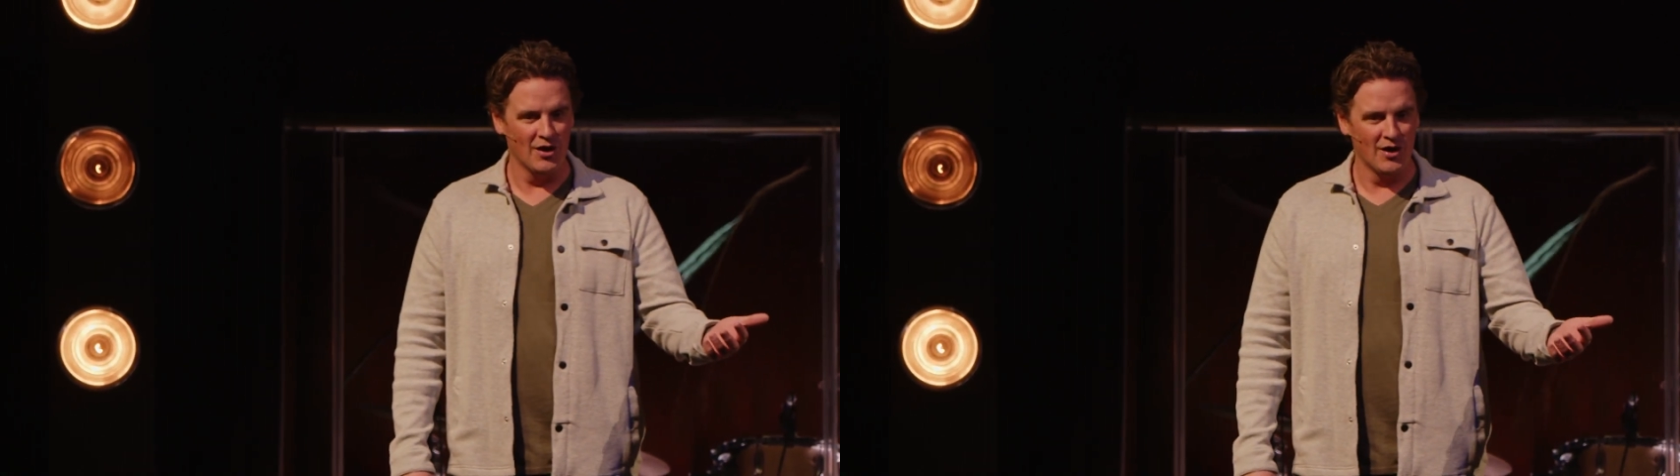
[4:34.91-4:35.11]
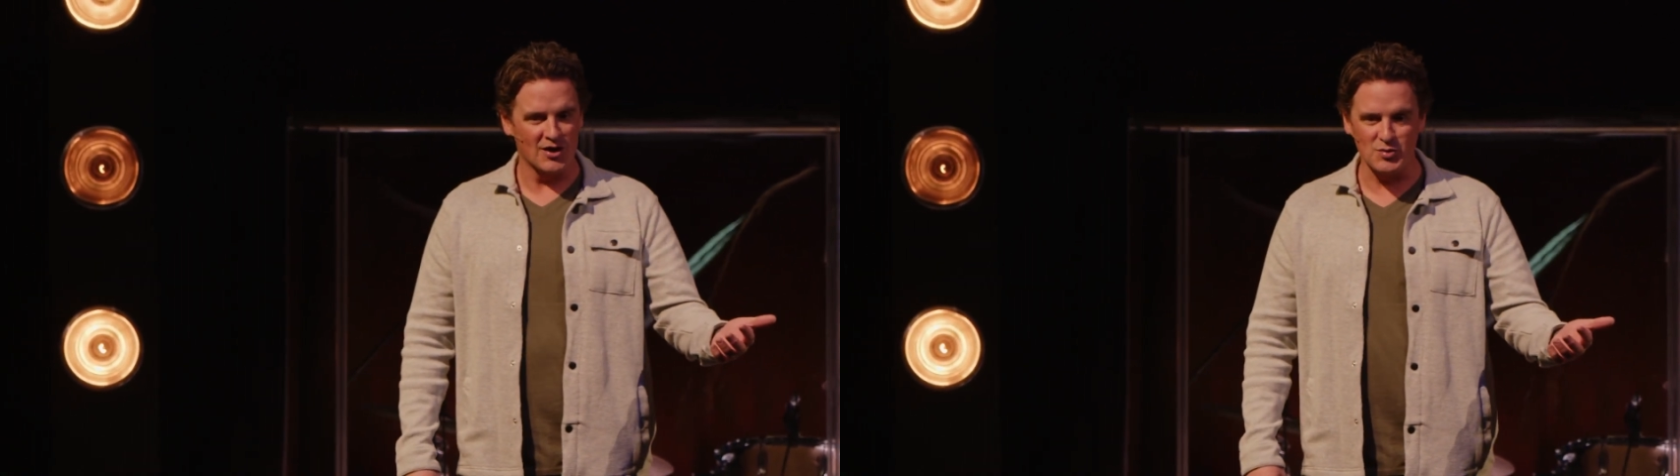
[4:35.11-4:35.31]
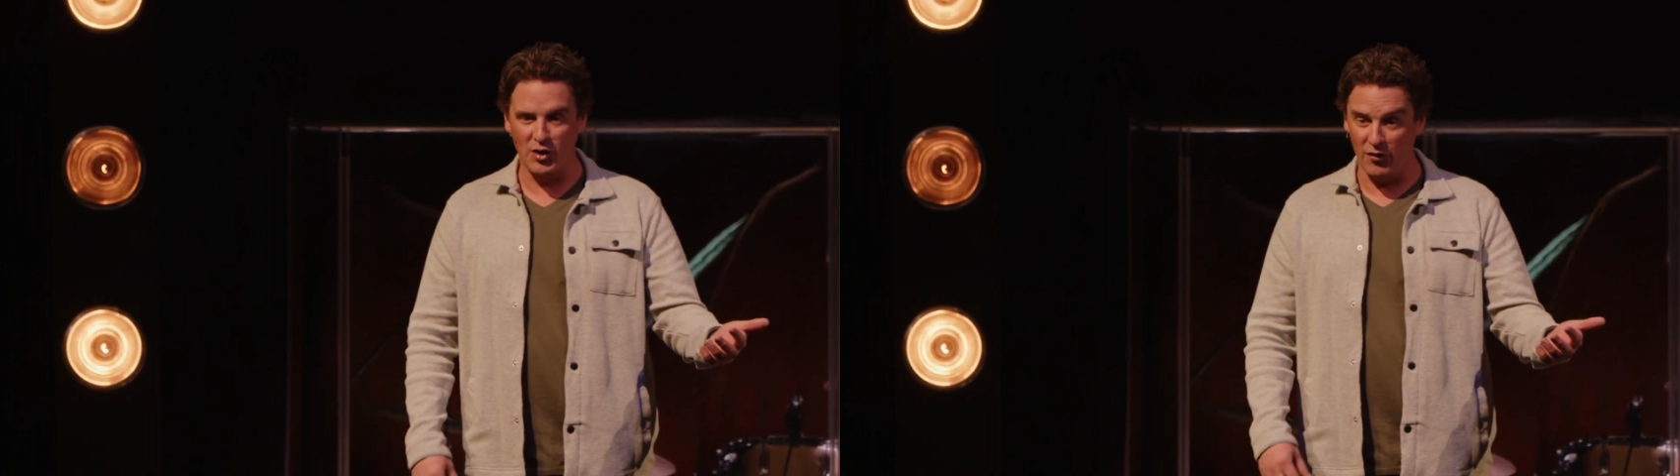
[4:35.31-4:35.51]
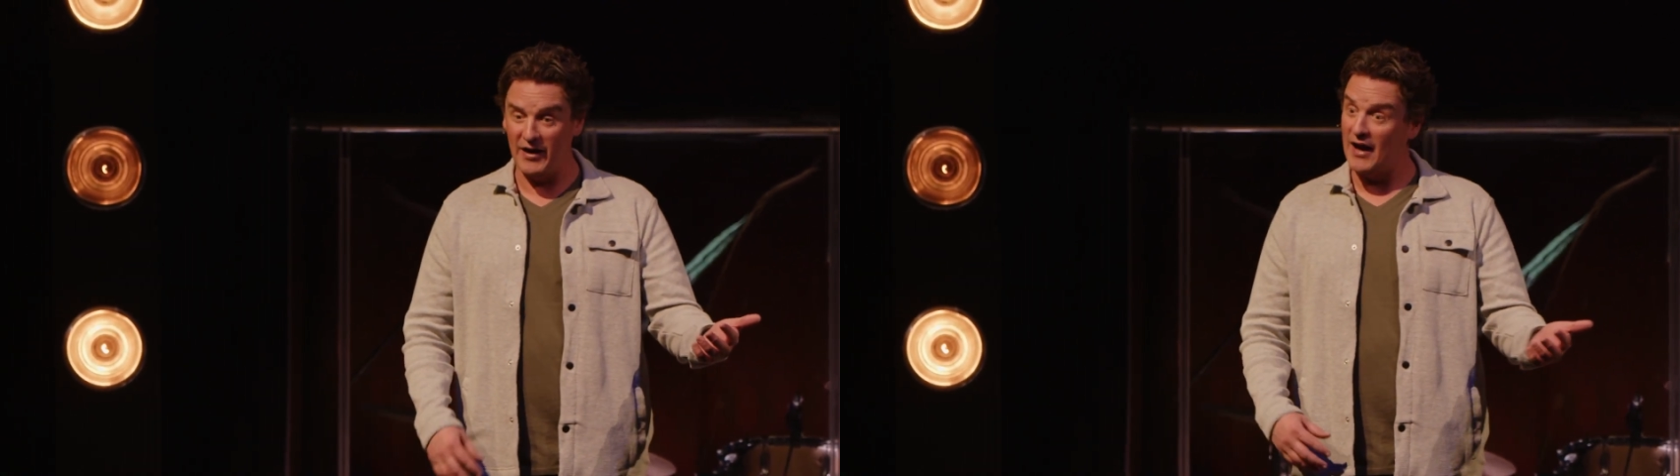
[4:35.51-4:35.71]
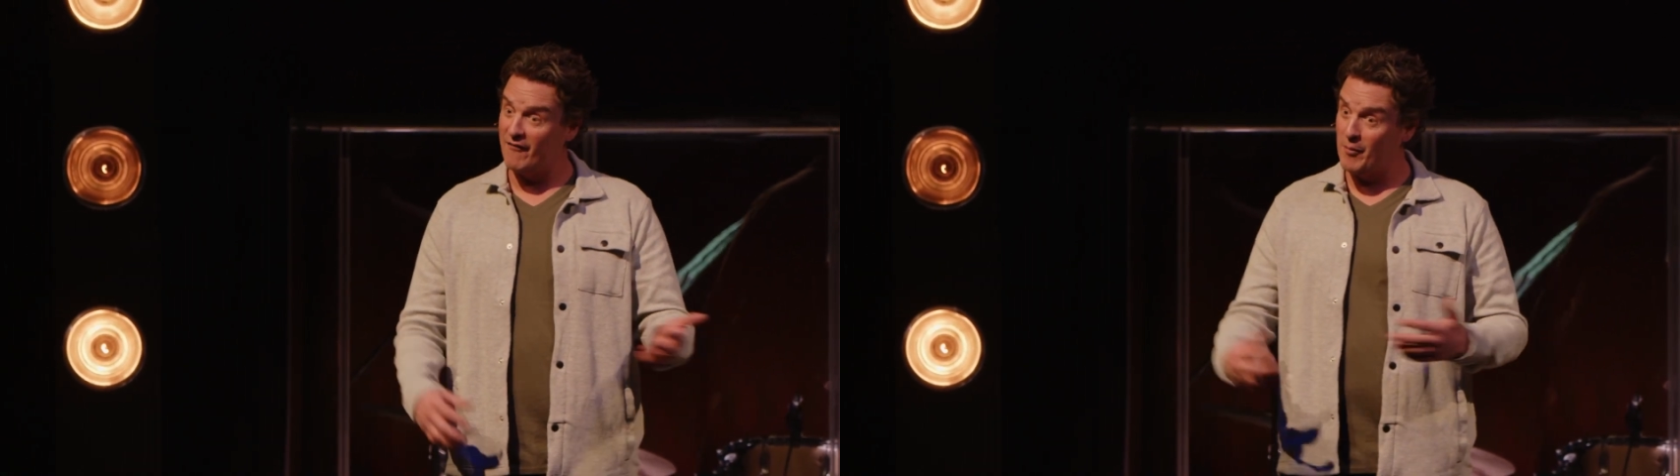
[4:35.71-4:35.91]
because we know that
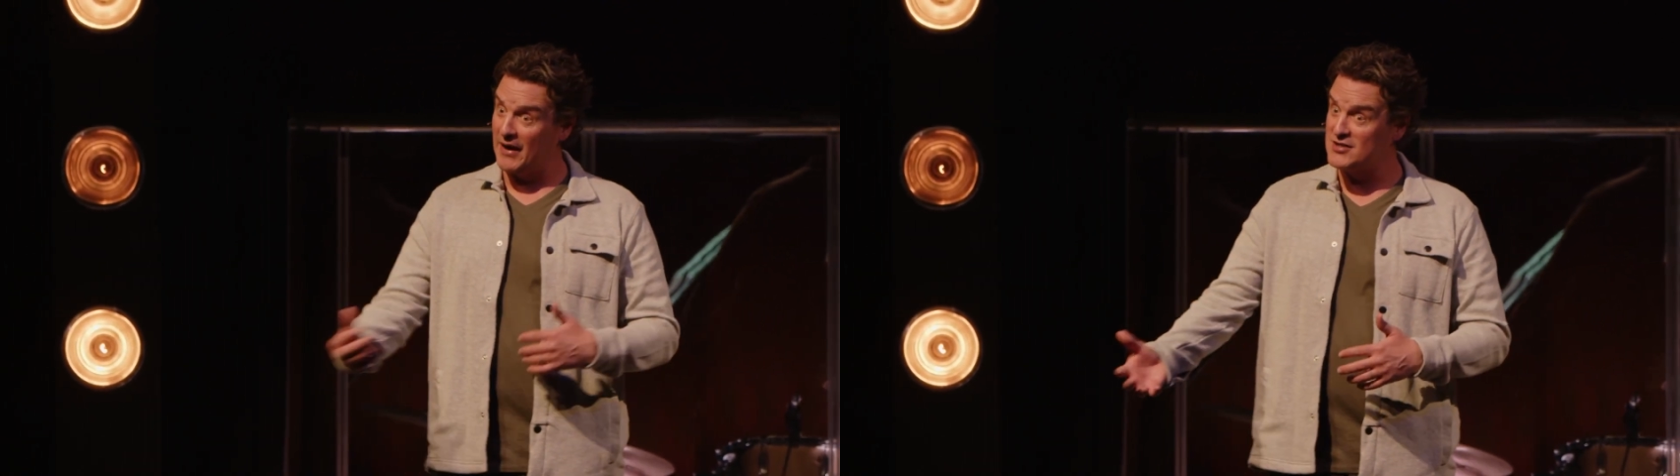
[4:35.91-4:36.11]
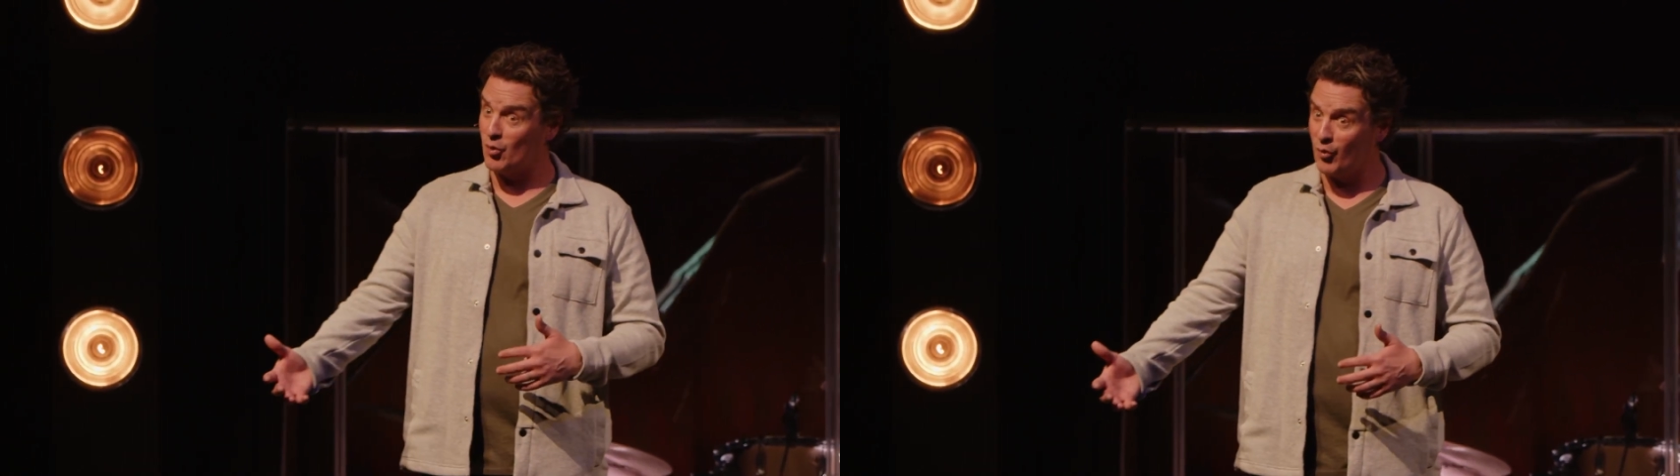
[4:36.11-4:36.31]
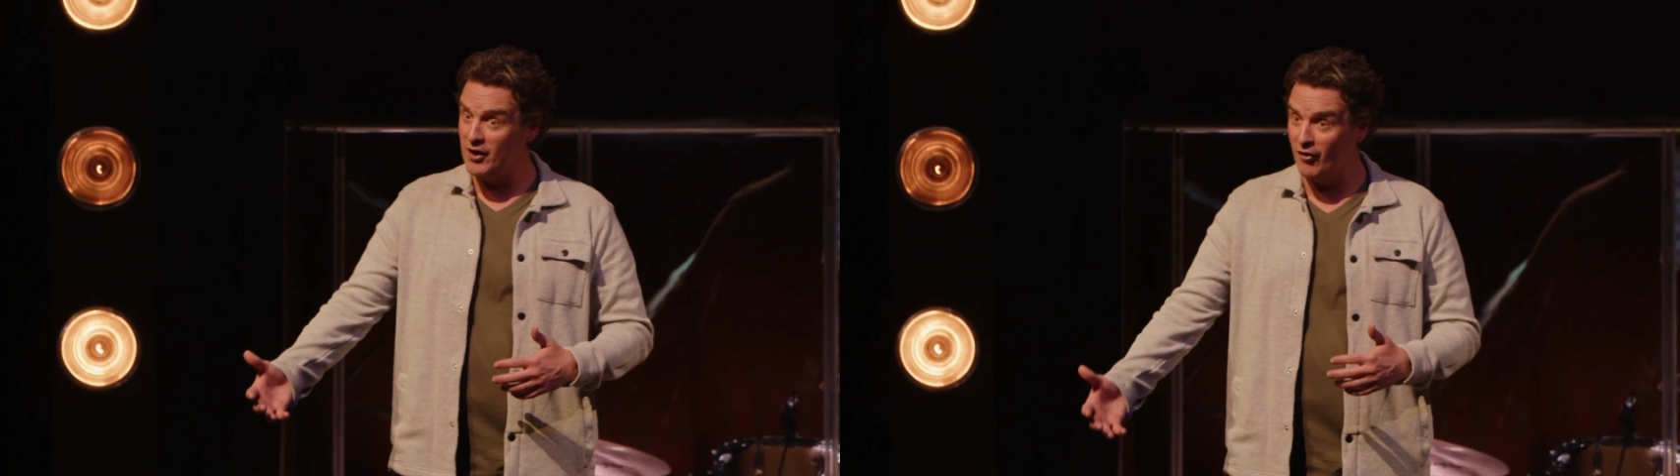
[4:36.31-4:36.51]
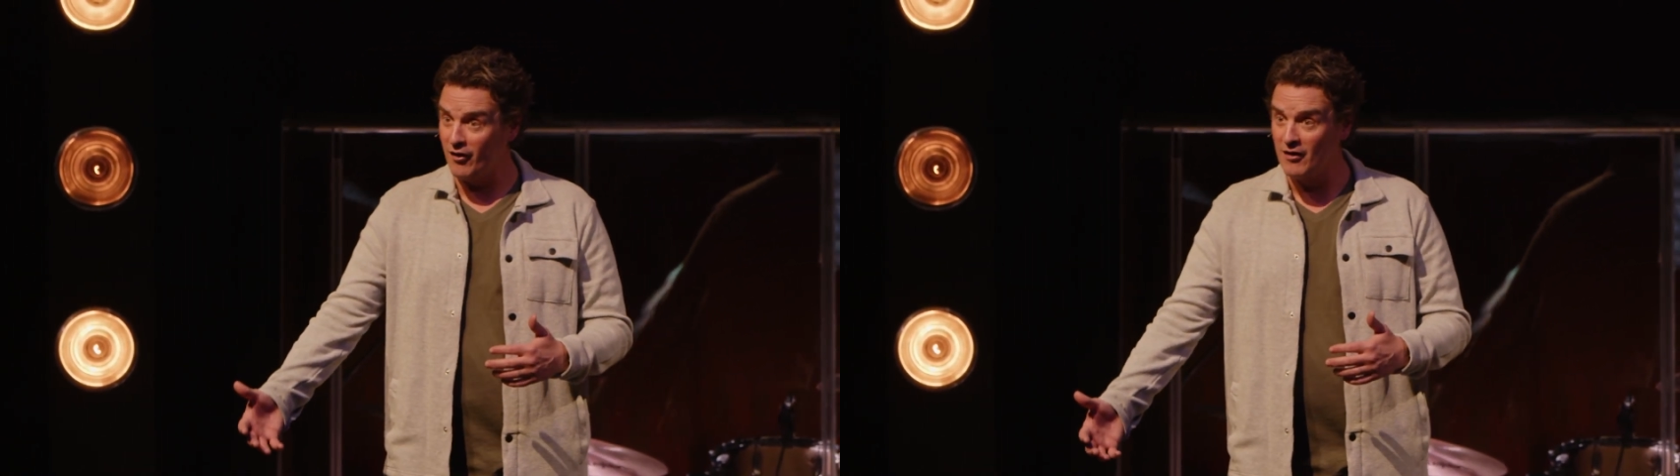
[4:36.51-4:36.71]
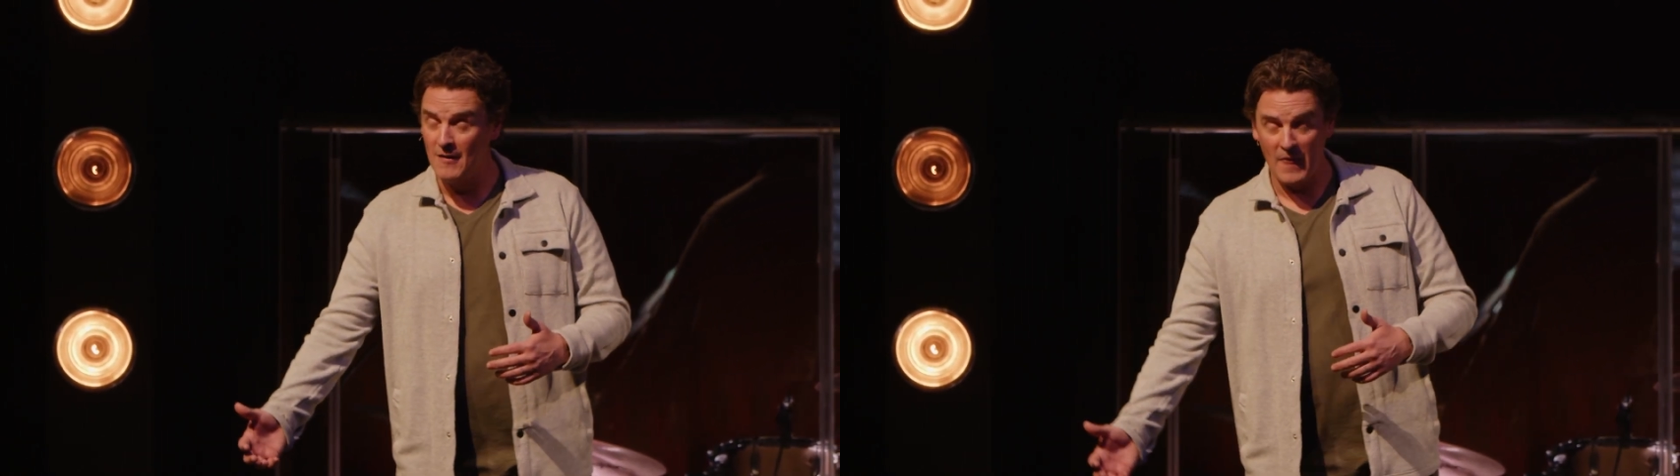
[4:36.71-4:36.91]
not everybody is a
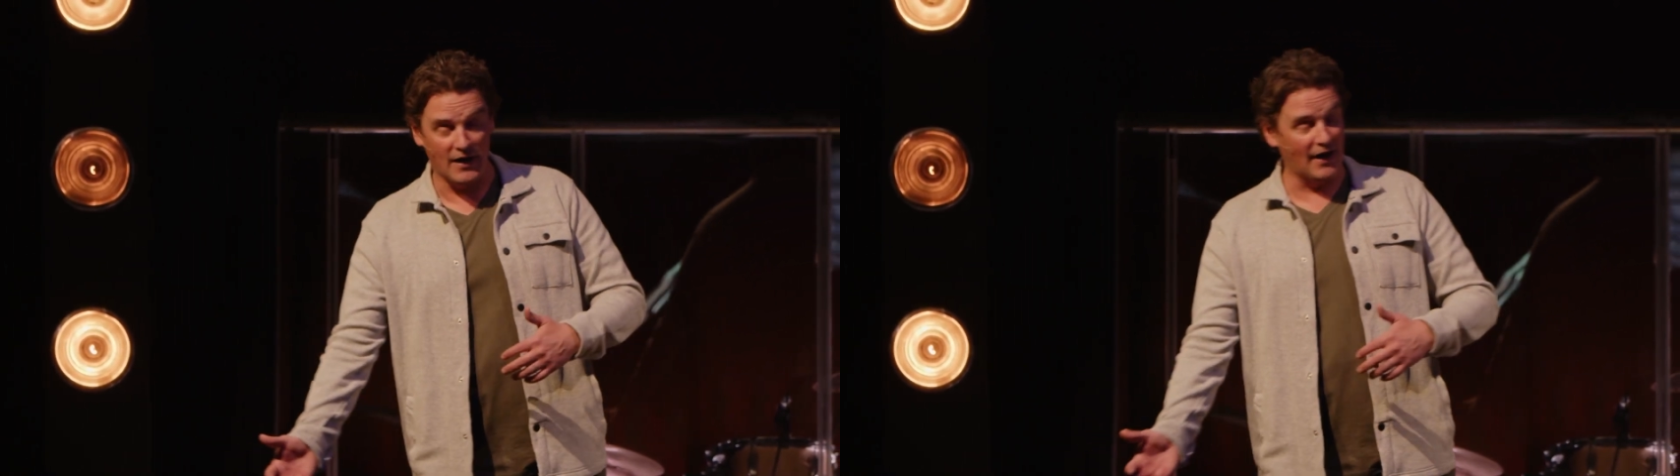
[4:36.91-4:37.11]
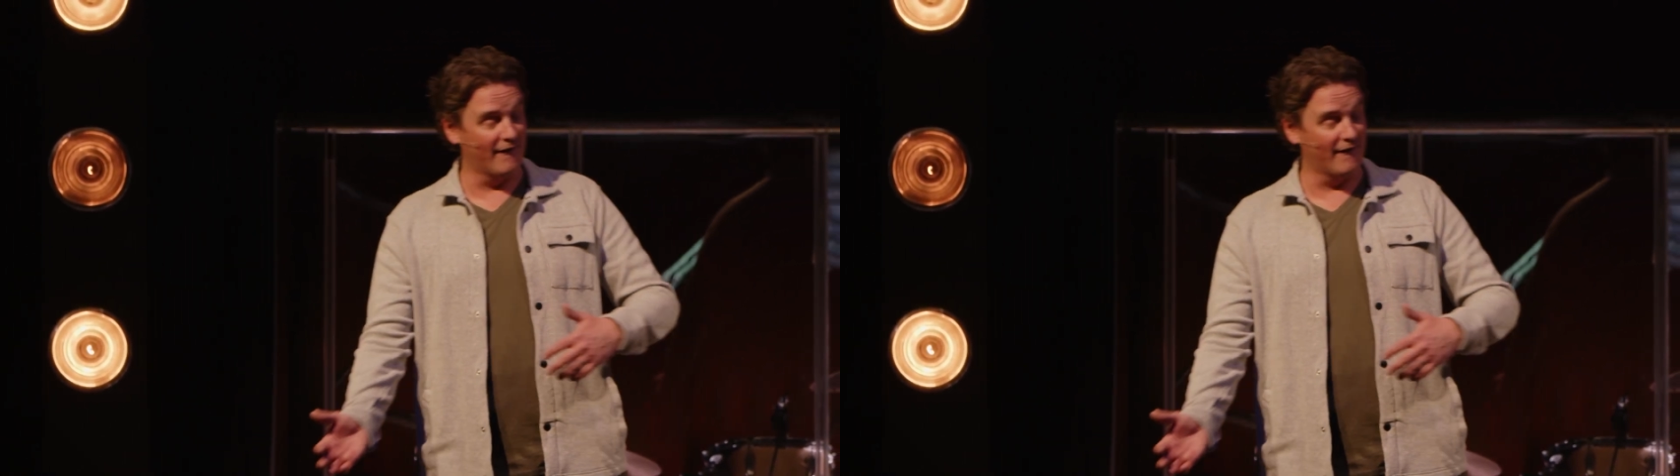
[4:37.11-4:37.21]
reader and not